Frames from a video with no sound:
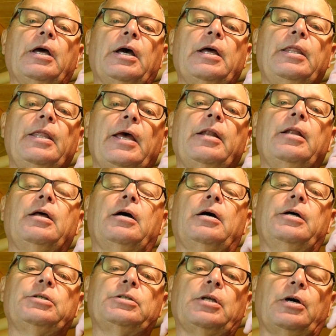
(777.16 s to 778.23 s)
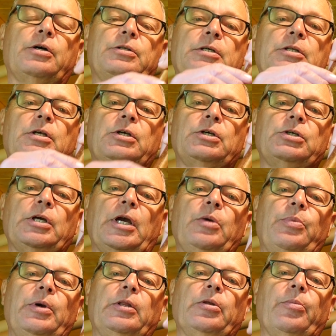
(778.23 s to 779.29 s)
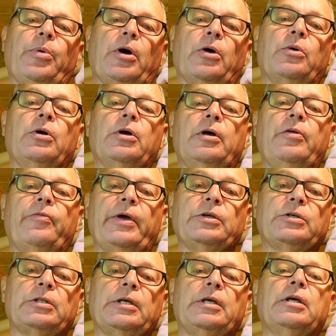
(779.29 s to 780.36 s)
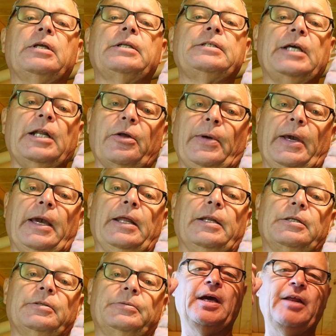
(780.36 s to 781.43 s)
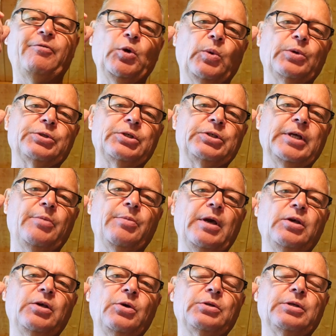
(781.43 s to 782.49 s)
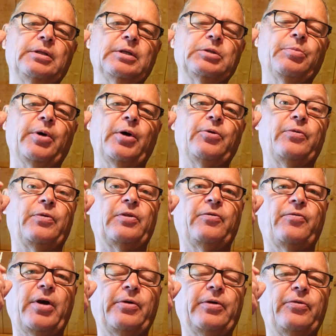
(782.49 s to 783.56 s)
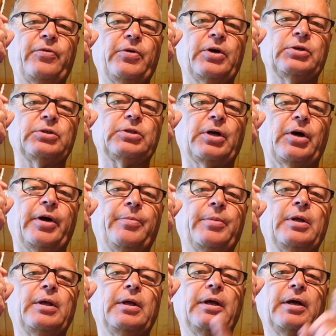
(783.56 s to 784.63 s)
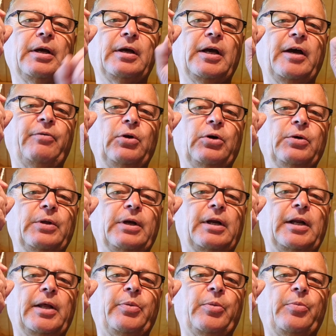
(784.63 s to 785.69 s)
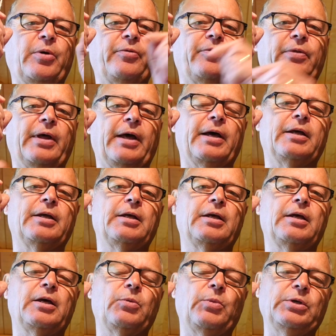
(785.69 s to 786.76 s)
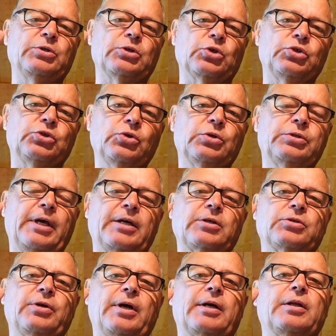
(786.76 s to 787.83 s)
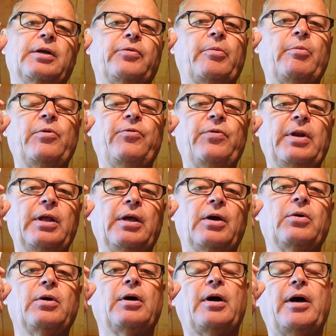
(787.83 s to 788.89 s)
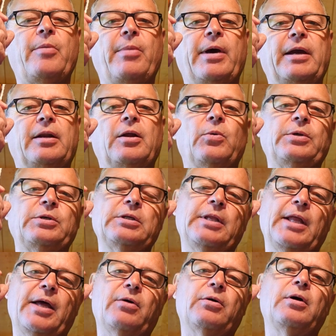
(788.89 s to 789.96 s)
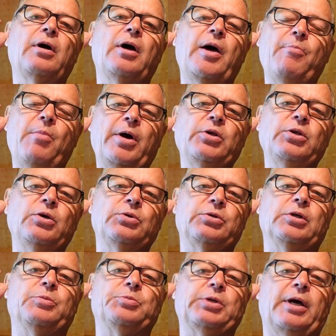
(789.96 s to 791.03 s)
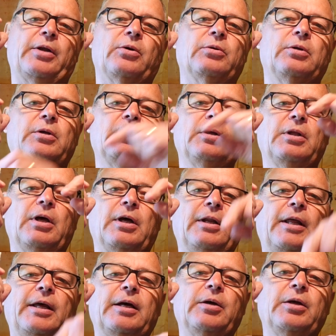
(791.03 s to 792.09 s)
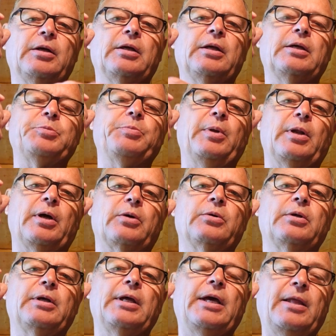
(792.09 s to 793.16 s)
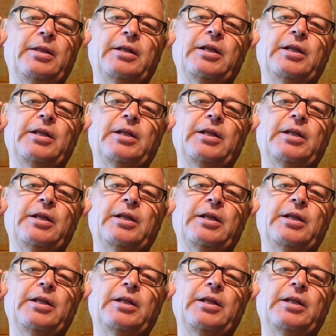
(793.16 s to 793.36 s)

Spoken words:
and then I started shaping the bow and eventually tillering it. And if you want to see me using this bow for the very first time, have a look at the clip above there, which is a short extract from a video I made which is now on my YouTube channel. A link is below in the